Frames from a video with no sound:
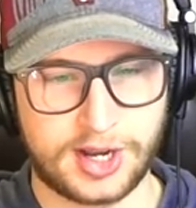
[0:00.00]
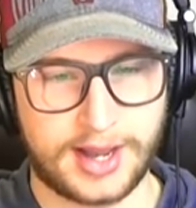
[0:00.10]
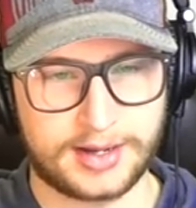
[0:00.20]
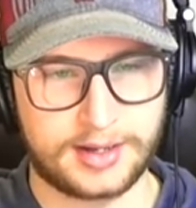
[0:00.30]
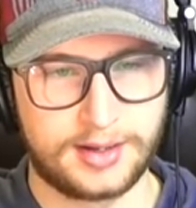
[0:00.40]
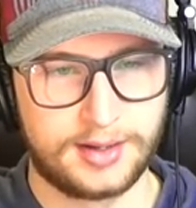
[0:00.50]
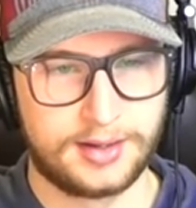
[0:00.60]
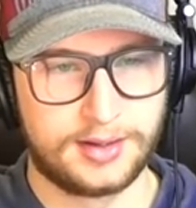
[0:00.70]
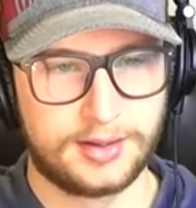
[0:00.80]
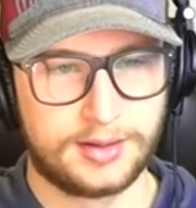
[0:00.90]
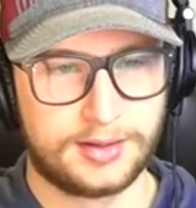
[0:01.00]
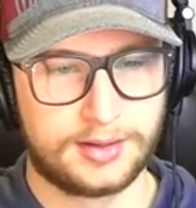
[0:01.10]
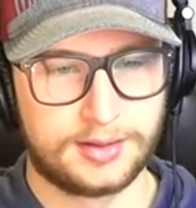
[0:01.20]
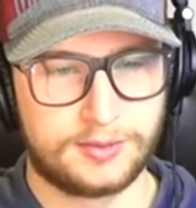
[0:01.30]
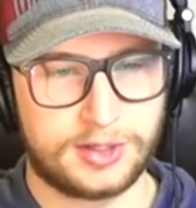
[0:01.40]
Jack. What
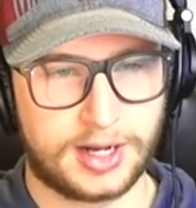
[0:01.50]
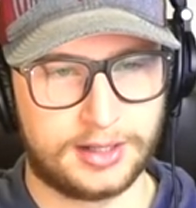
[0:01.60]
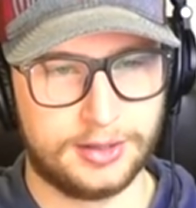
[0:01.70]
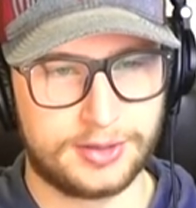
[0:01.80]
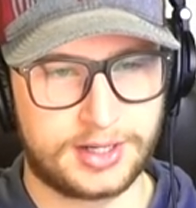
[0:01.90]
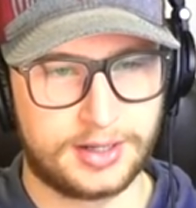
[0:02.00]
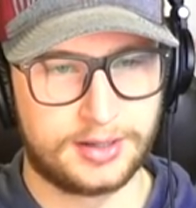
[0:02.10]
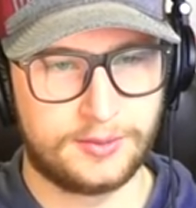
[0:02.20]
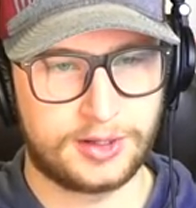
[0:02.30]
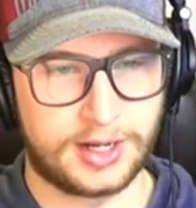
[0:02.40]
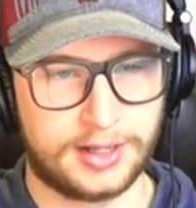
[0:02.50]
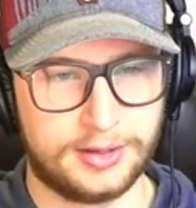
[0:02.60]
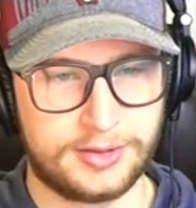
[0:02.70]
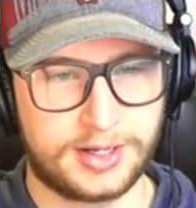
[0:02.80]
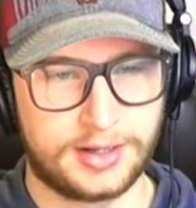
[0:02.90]
do you got, Luke? What do you got,
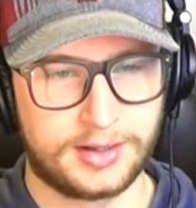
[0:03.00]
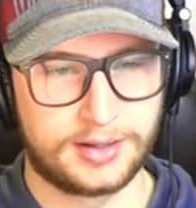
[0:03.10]
Luke?